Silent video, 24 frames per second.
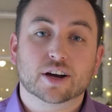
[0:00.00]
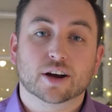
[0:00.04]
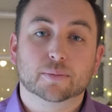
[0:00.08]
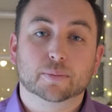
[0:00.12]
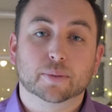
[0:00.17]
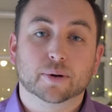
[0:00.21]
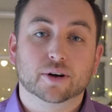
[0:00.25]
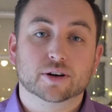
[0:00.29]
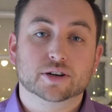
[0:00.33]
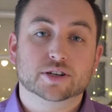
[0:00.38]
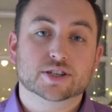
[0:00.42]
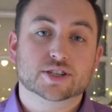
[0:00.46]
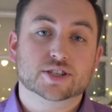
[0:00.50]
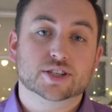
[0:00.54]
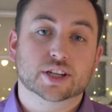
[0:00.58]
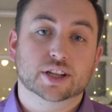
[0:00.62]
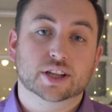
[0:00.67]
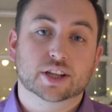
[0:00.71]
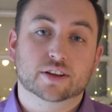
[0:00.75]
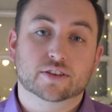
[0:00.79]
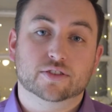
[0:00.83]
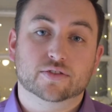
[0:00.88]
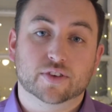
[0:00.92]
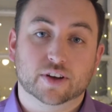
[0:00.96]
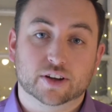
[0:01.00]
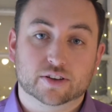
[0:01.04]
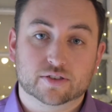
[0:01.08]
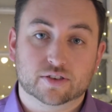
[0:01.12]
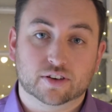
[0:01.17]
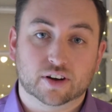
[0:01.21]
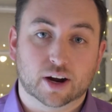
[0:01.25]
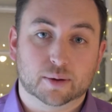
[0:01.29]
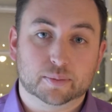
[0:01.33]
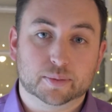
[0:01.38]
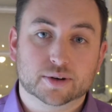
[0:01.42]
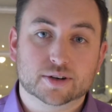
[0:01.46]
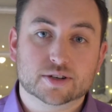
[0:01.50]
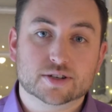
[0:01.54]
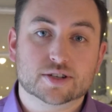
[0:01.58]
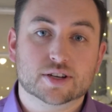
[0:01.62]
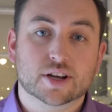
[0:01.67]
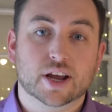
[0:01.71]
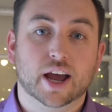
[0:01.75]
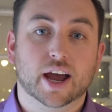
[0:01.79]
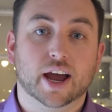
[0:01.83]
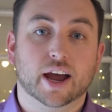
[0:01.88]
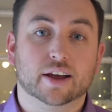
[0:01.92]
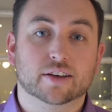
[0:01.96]
are purchasing these
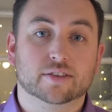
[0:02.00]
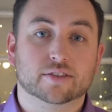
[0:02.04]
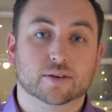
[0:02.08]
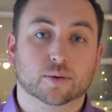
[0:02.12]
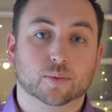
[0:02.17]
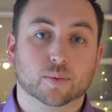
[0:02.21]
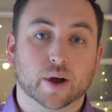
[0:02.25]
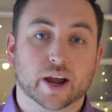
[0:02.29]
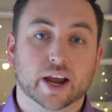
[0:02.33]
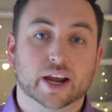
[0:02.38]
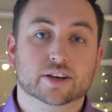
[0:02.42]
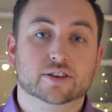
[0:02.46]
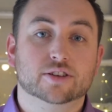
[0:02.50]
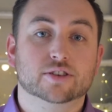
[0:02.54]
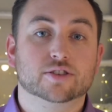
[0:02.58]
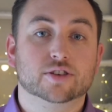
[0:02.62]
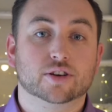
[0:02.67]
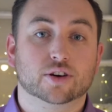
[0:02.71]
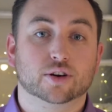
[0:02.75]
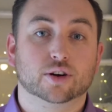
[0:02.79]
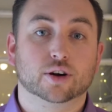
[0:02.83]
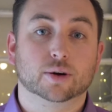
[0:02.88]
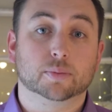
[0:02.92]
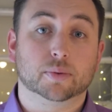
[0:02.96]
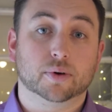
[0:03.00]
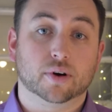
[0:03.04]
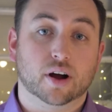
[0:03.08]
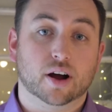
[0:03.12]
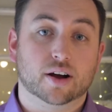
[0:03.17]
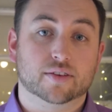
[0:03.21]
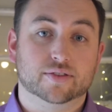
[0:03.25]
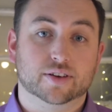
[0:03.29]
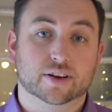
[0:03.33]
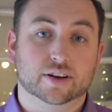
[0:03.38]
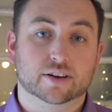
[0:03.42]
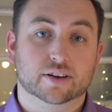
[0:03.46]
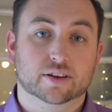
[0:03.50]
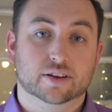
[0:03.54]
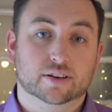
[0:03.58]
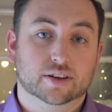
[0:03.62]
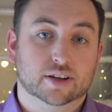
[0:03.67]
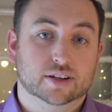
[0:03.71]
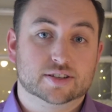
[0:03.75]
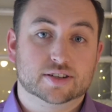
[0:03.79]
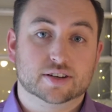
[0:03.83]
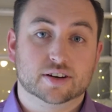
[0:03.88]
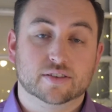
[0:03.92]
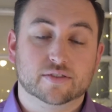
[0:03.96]
fixer-uppers as a way to turn a profit.
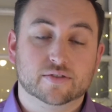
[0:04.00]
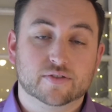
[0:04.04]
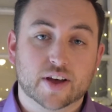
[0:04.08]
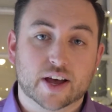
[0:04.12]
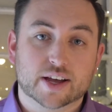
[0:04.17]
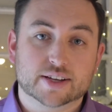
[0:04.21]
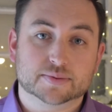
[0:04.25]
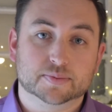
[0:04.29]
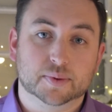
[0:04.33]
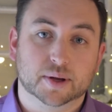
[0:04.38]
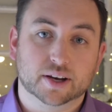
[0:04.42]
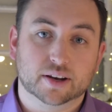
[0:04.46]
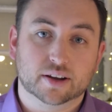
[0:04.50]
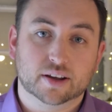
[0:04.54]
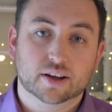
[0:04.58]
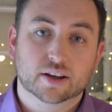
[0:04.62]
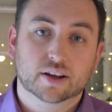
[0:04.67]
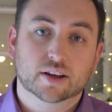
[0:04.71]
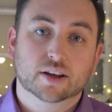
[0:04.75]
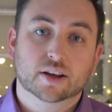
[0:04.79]
It's an investment.